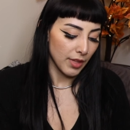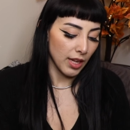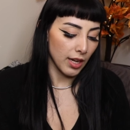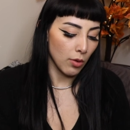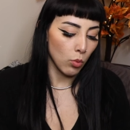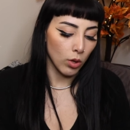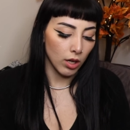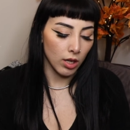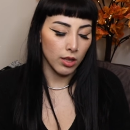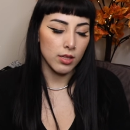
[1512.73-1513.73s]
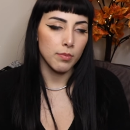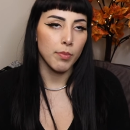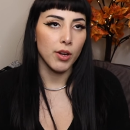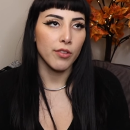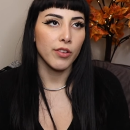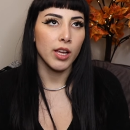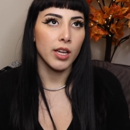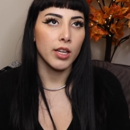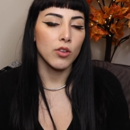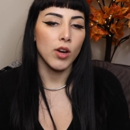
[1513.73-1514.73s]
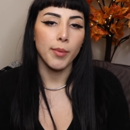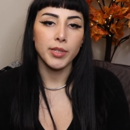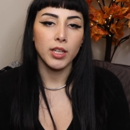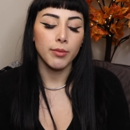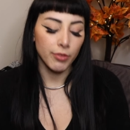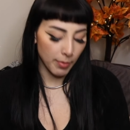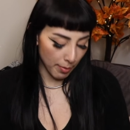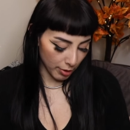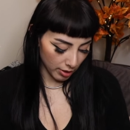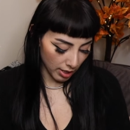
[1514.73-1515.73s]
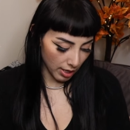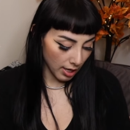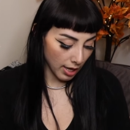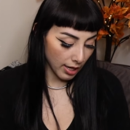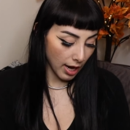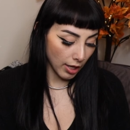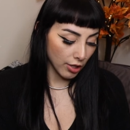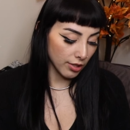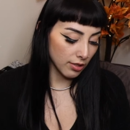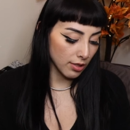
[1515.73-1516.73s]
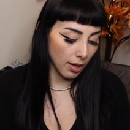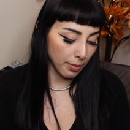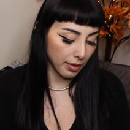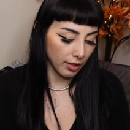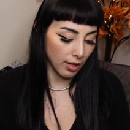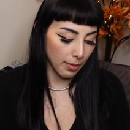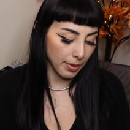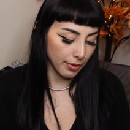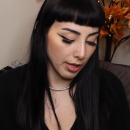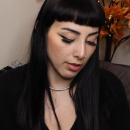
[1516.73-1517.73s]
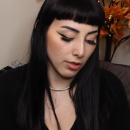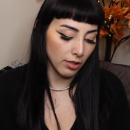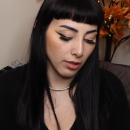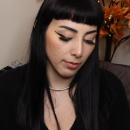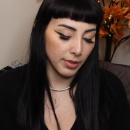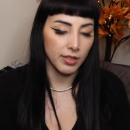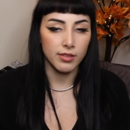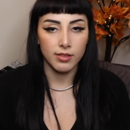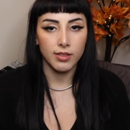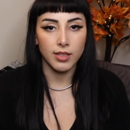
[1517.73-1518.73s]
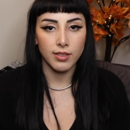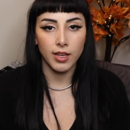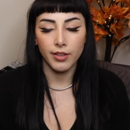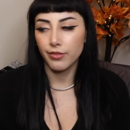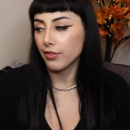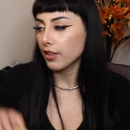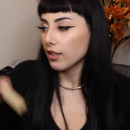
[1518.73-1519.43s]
And I wore this butterfly crop top for my birthday and I couldn't stop thinking about that song because that's kind of